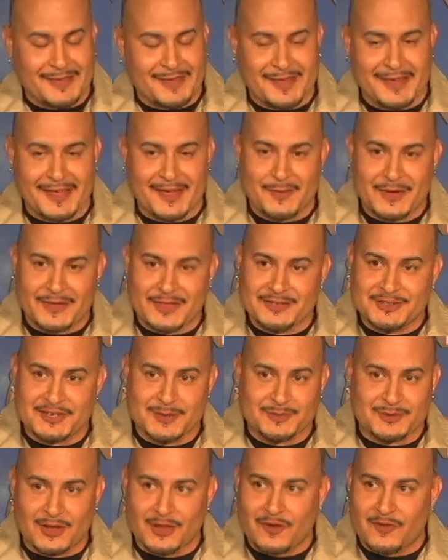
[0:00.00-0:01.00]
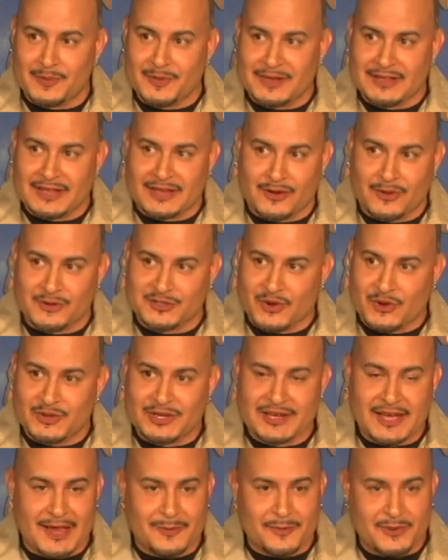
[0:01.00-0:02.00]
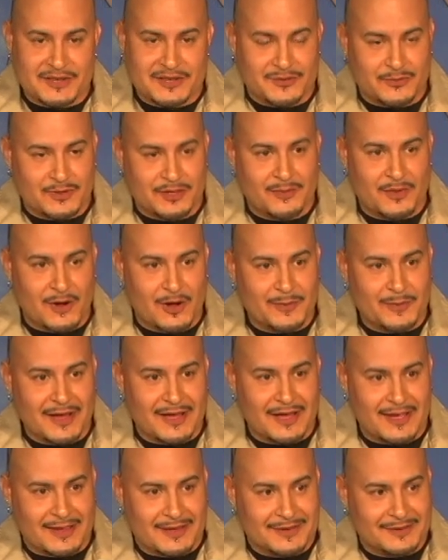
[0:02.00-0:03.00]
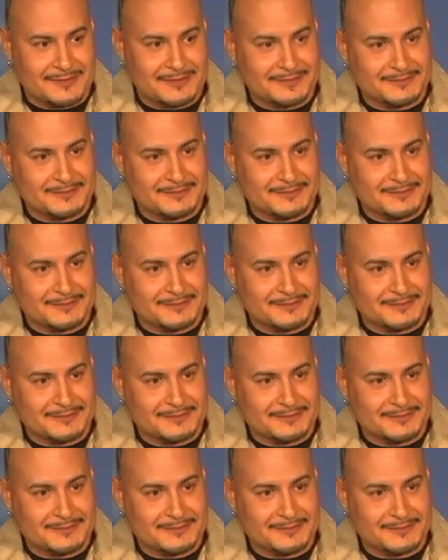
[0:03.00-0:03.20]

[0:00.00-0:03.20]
Yeah, man, they jumped all over me like I was the only guy in prison with a ball behind.